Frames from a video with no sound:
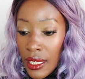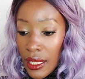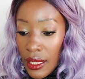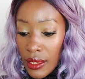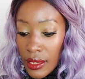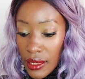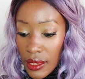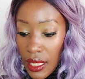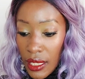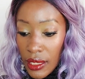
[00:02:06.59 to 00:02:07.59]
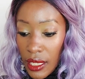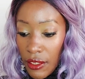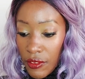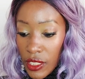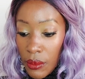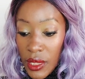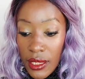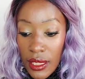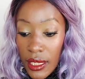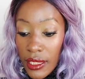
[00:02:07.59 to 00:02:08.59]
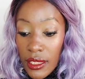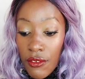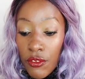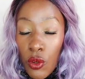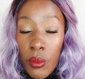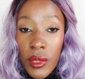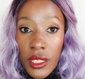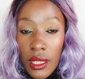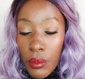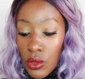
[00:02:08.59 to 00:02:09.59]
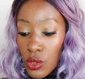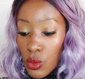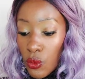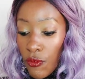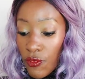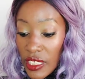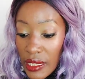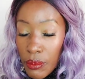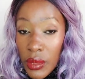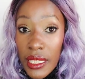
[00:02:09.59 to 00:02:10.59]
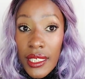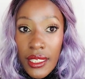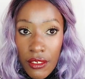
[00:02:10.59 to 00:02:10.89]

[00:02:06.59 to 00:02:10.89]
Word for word: uh, this Garnier Vitamin C Cleansing Foam is supposed to visibly